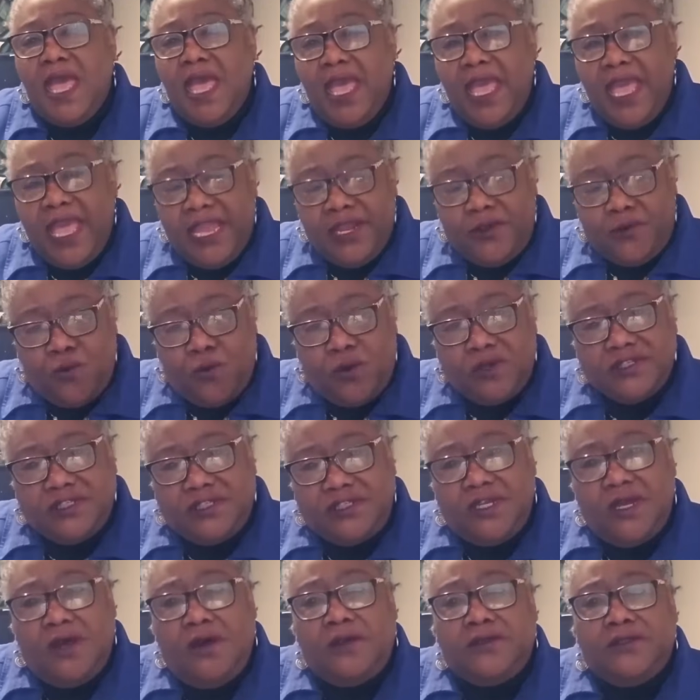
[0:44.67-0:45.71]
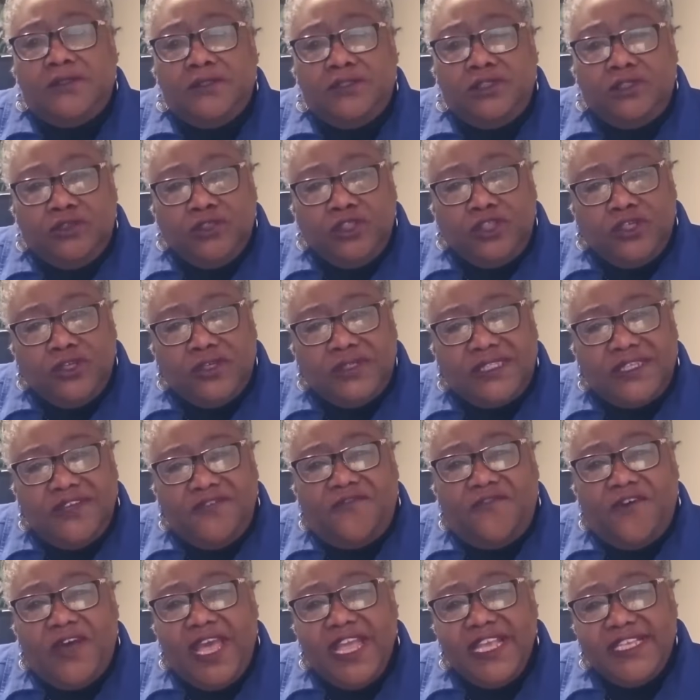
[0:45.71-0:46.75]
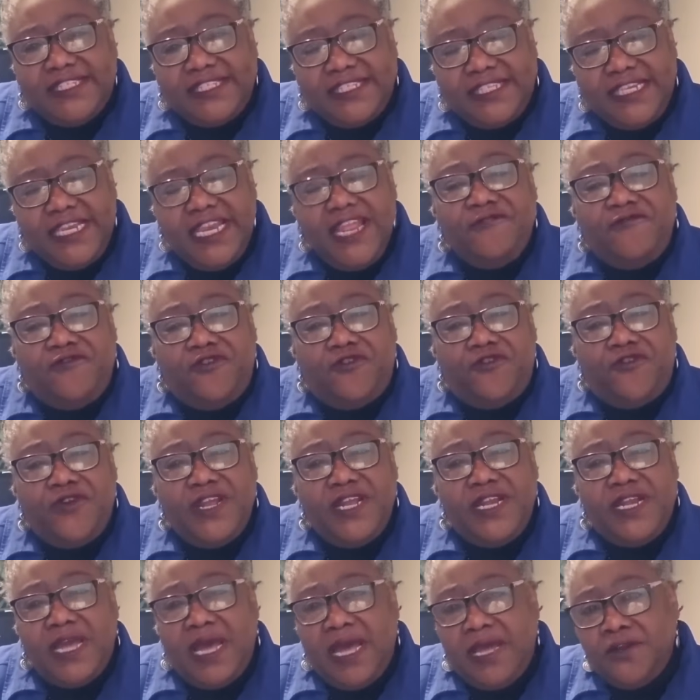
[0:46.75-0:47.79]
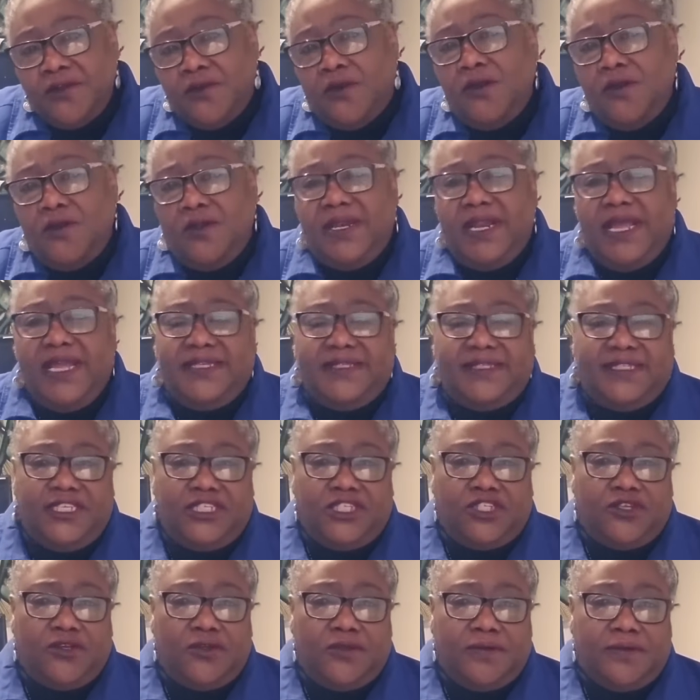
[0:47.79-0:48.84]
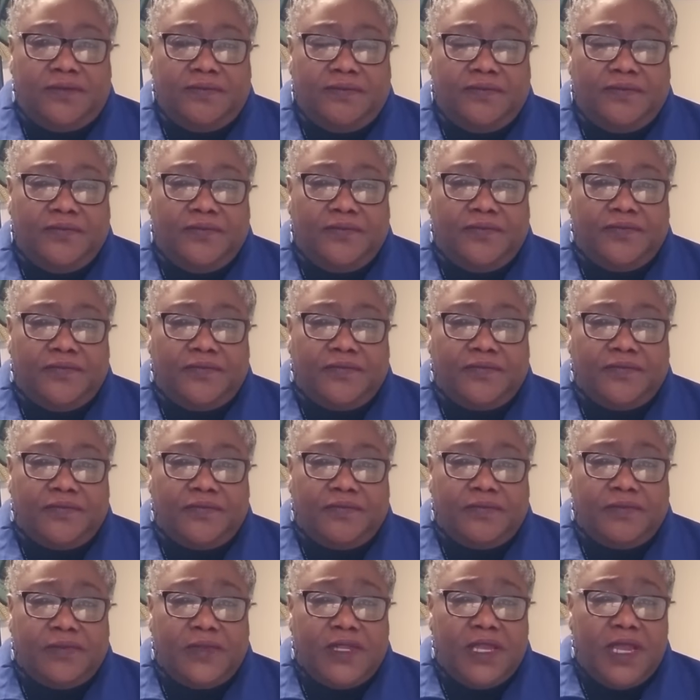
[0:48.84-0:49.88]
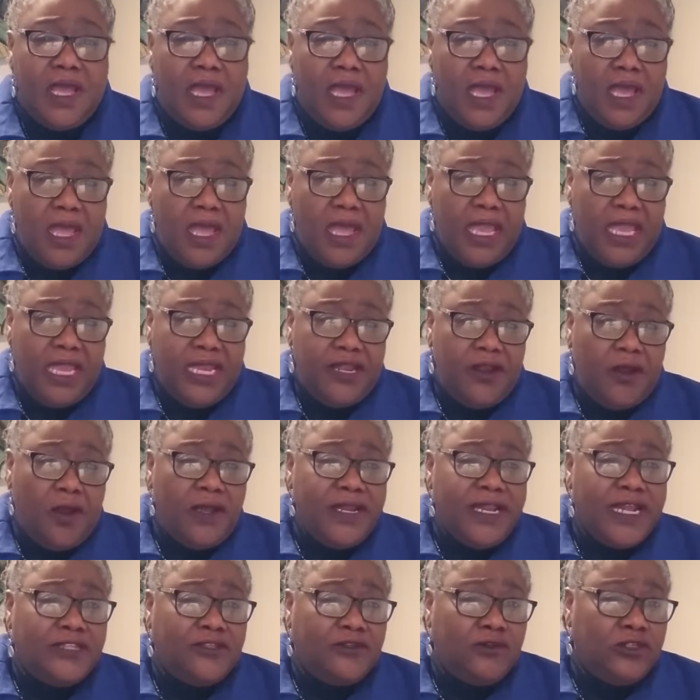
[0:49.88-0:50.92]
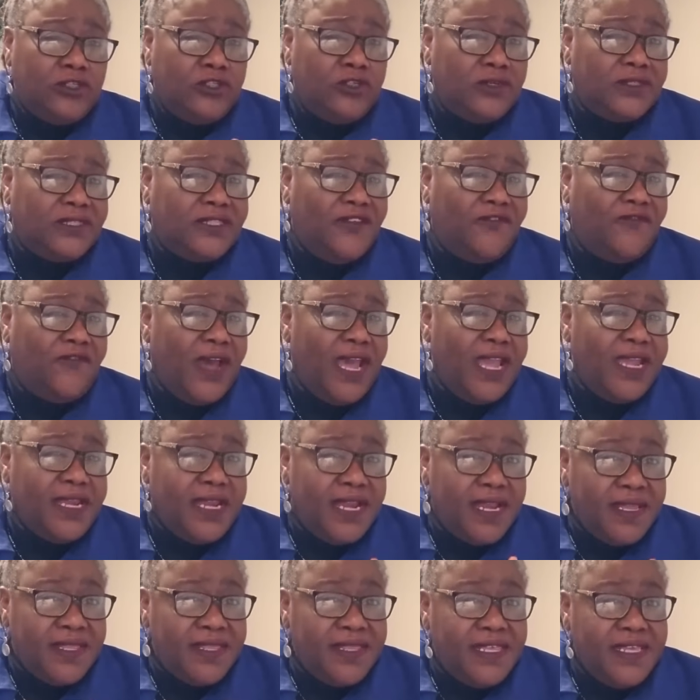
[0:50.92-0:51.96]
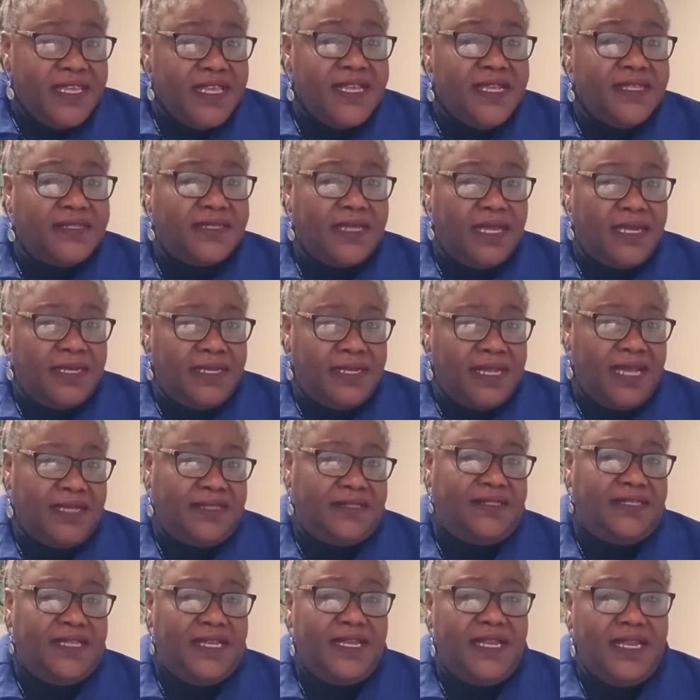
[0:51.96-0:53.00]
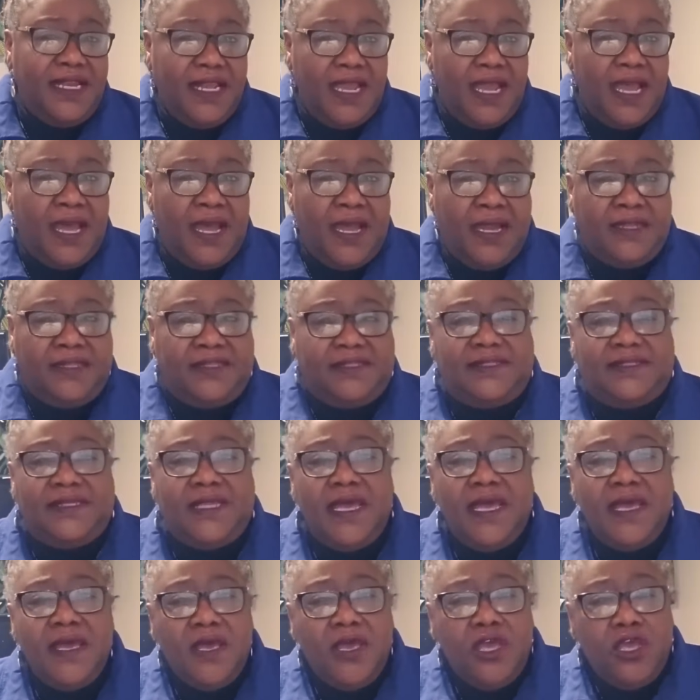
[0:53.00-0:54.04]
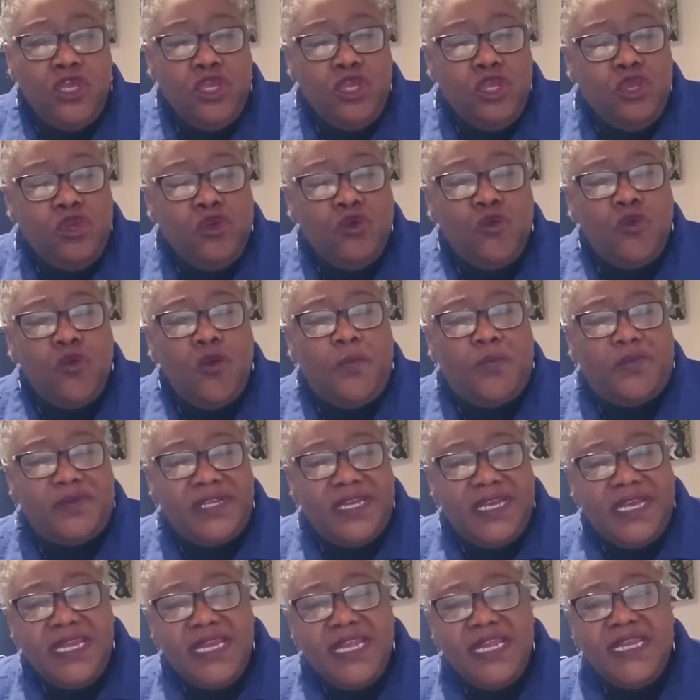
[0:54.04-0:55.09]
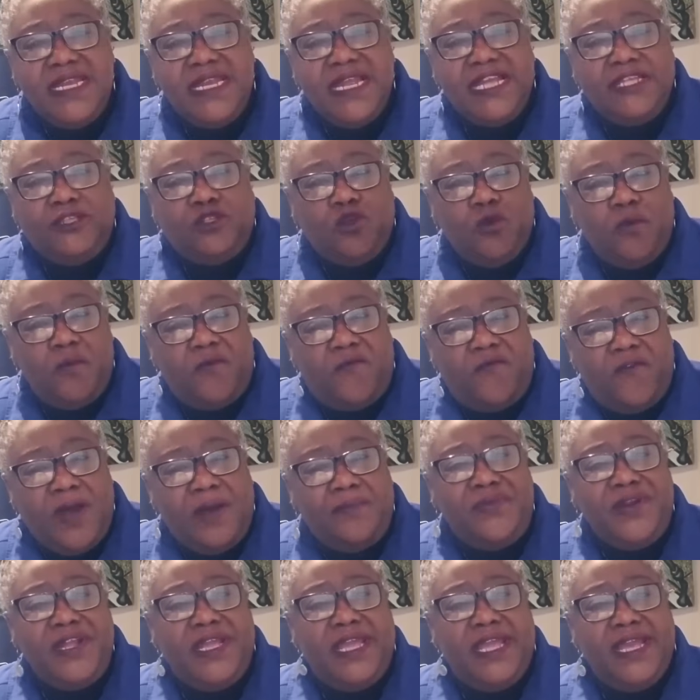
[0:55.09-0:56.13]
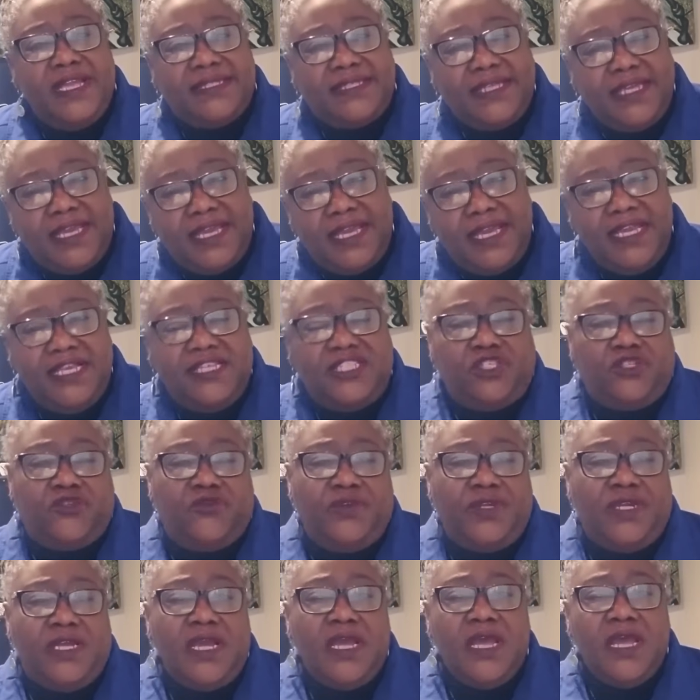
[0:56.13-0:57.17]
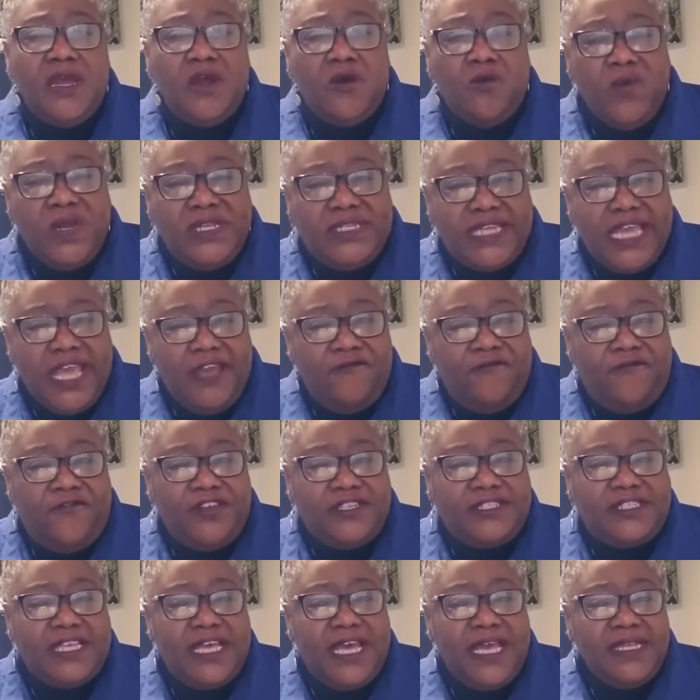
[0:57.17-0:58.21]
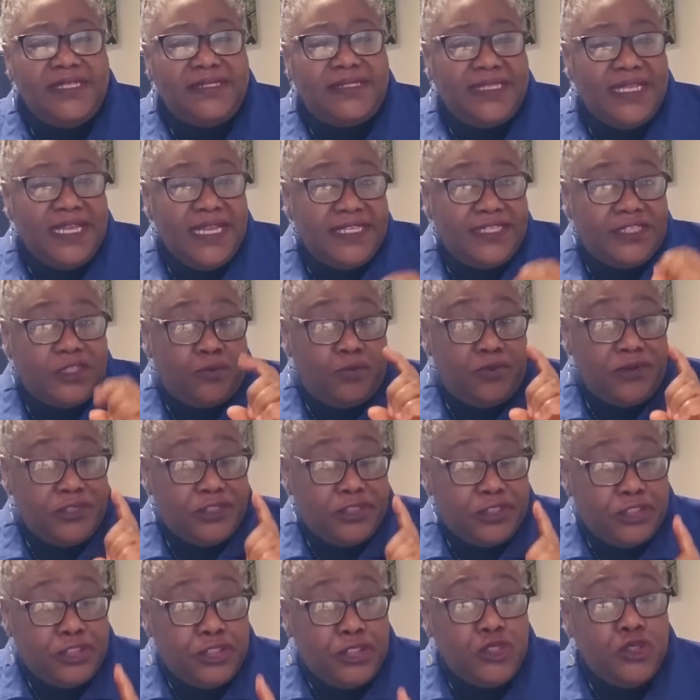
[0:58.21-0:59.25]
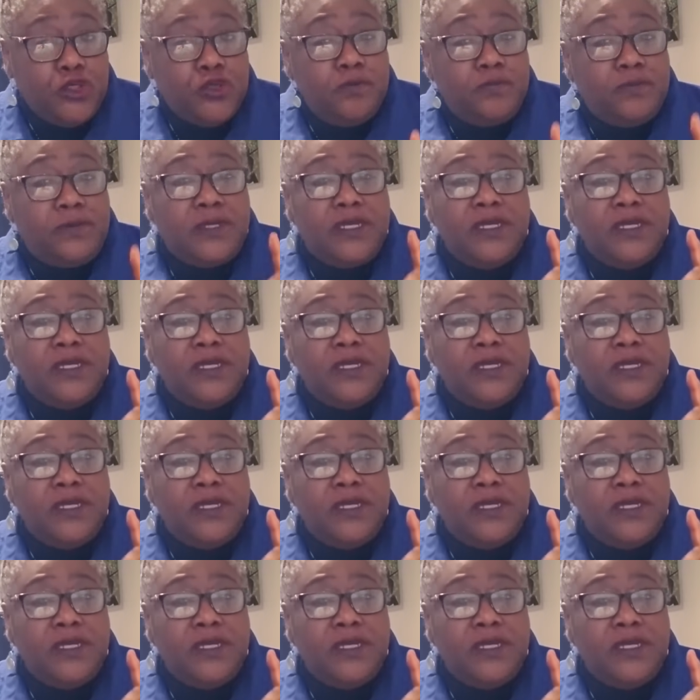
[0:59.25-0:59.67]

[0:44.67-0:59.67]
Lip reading: It was done to justify slave trade and colonization. In order to justify these dastardly acts, Europe needed to fabricate a history which emphasized its presumed